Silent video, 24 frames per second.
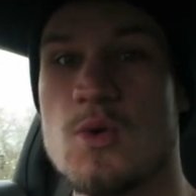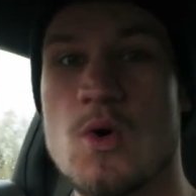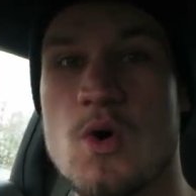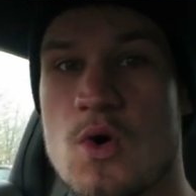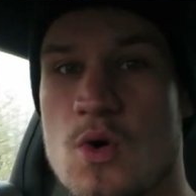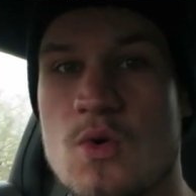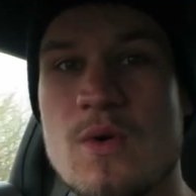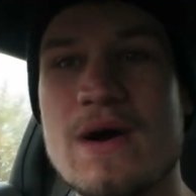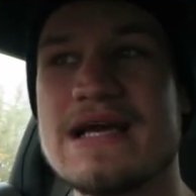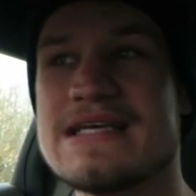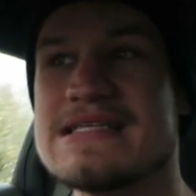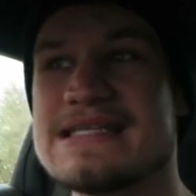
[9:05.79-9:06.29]
You
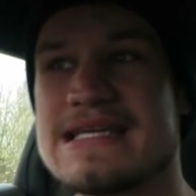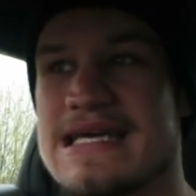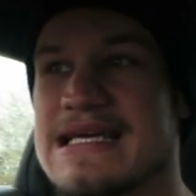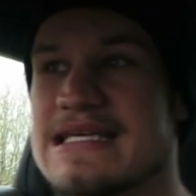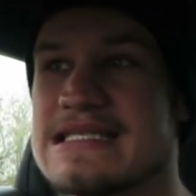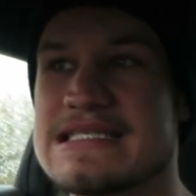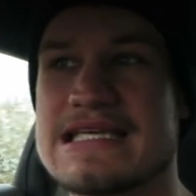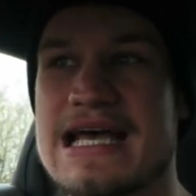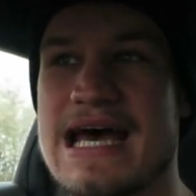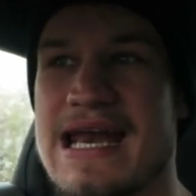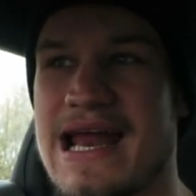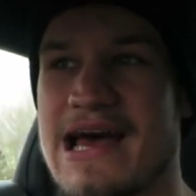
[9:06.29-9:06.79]
always
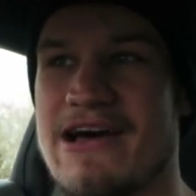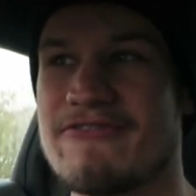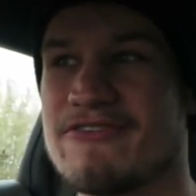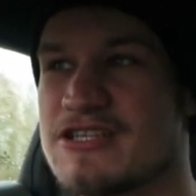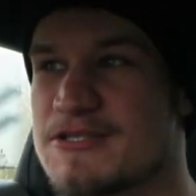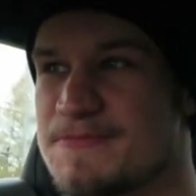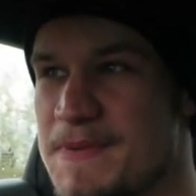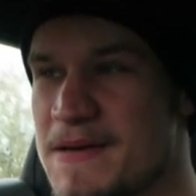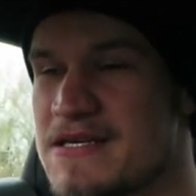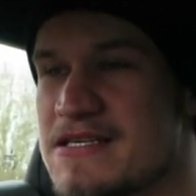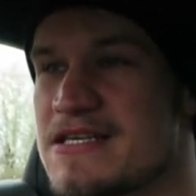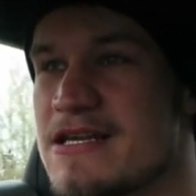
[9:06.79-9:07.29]
need sat nav,
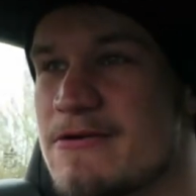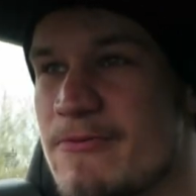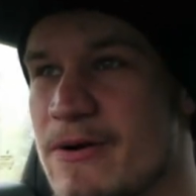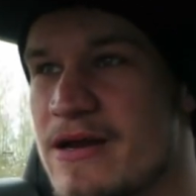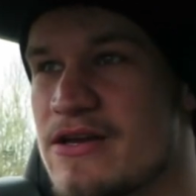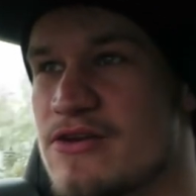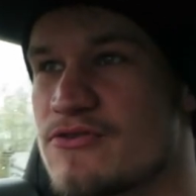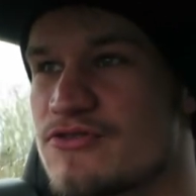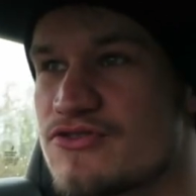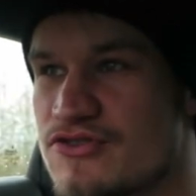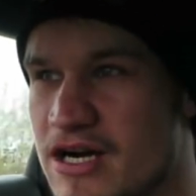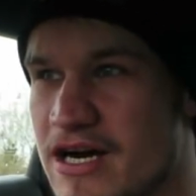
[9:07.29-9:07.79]
especially
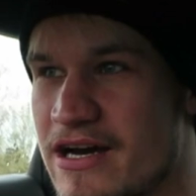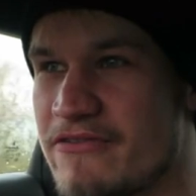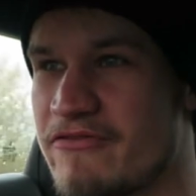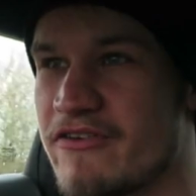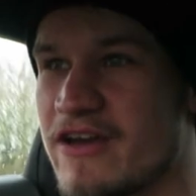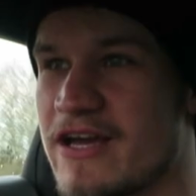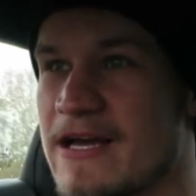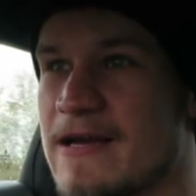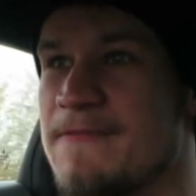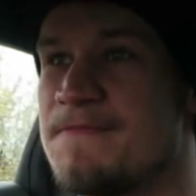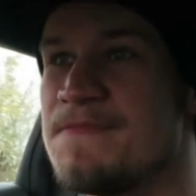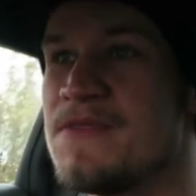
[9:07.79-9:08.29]
when you're
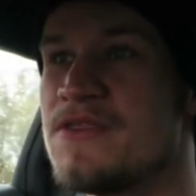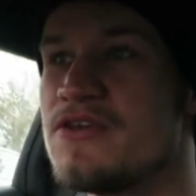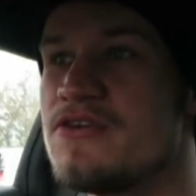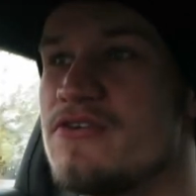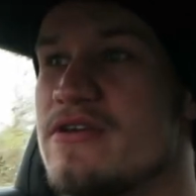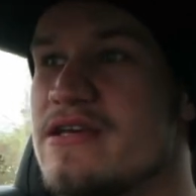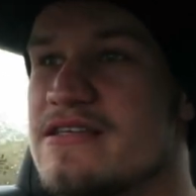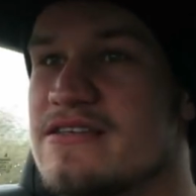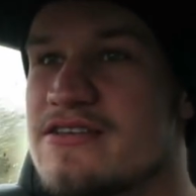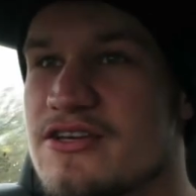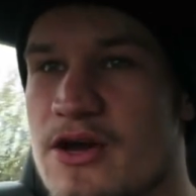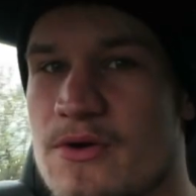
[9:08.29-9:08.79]
driving,
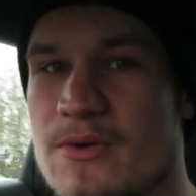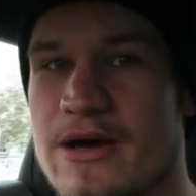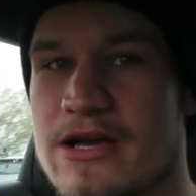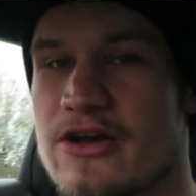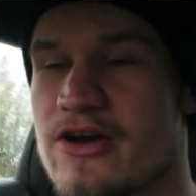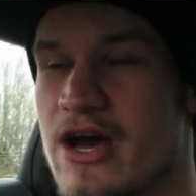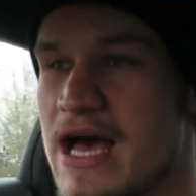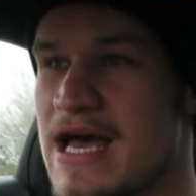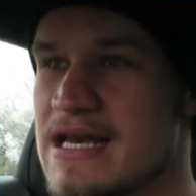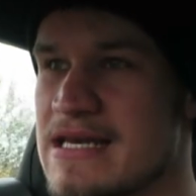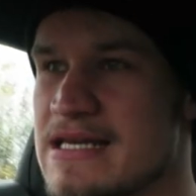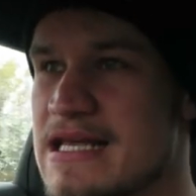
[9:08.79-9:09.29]
you need to know where
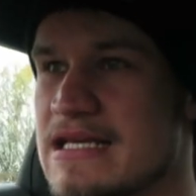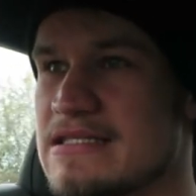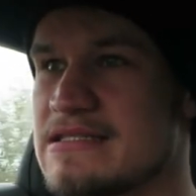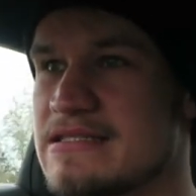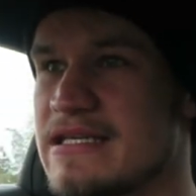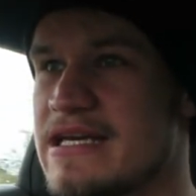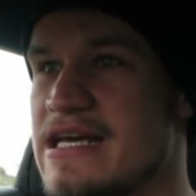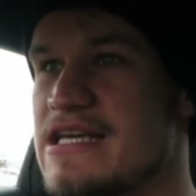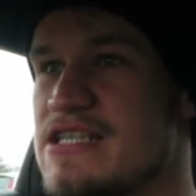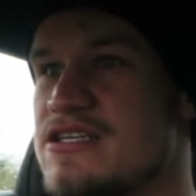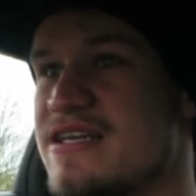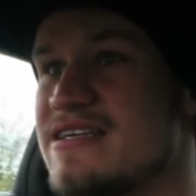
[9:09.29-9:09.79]
your end
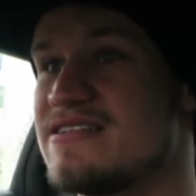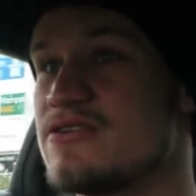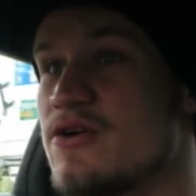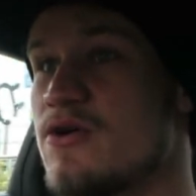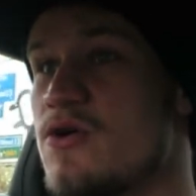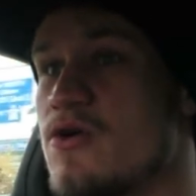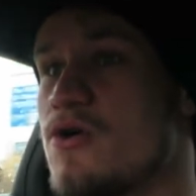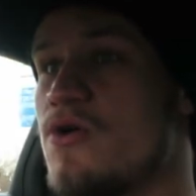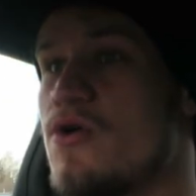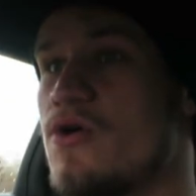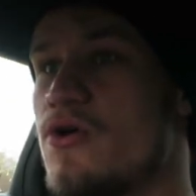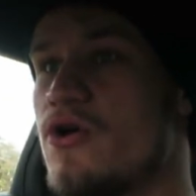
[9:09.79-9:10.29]
destination is,
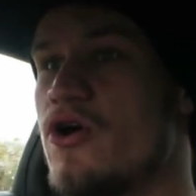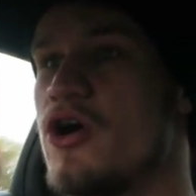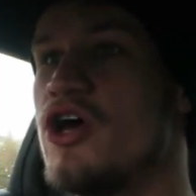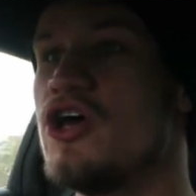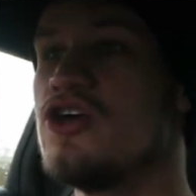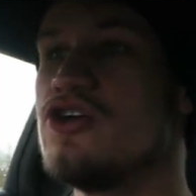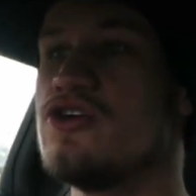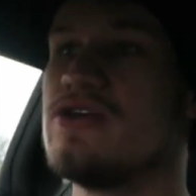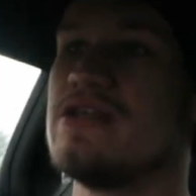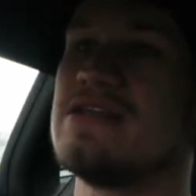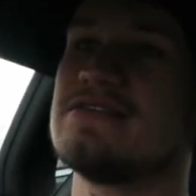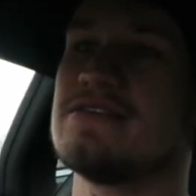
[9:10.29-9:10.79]
or
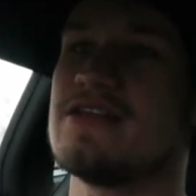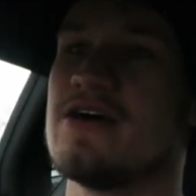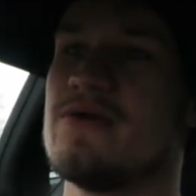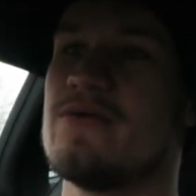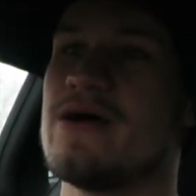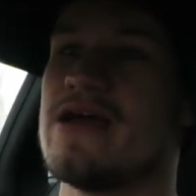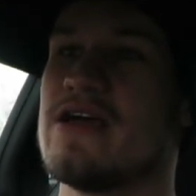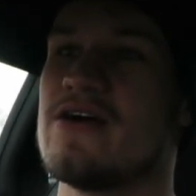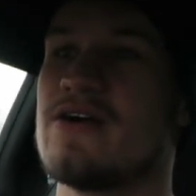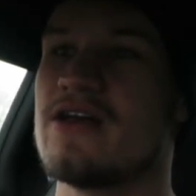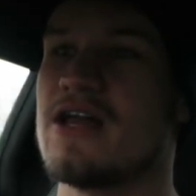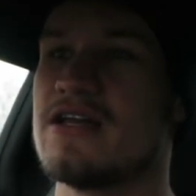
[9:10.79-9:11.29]
you need to
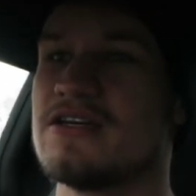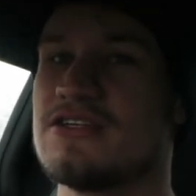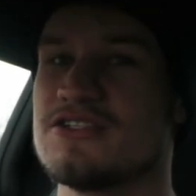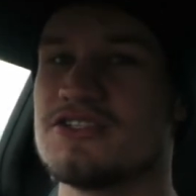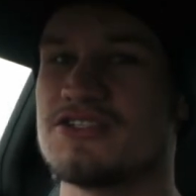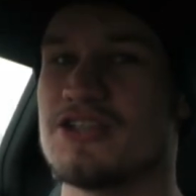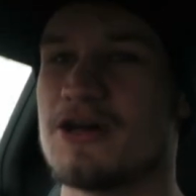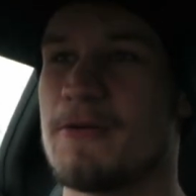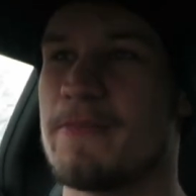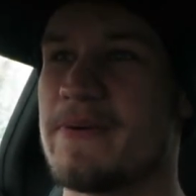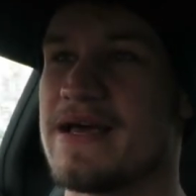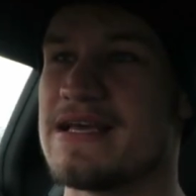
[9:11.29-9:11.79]
know where your lunch
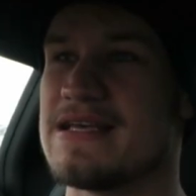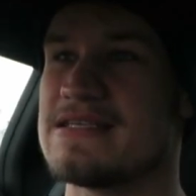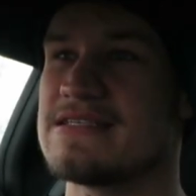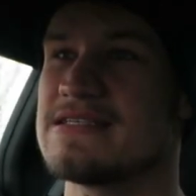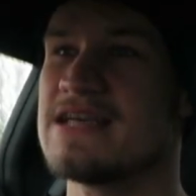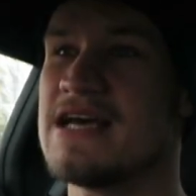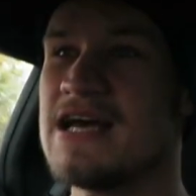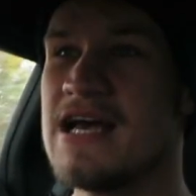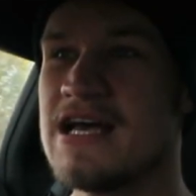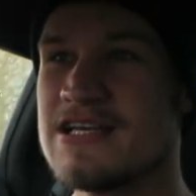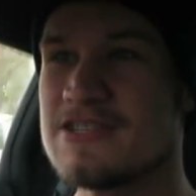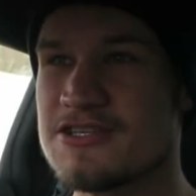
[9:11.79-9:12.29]
stop
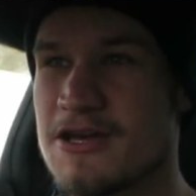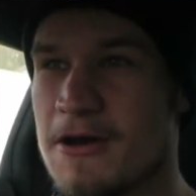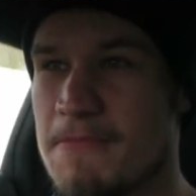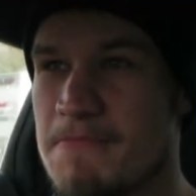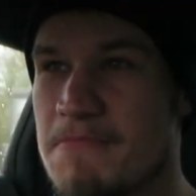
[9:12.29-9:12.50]
is.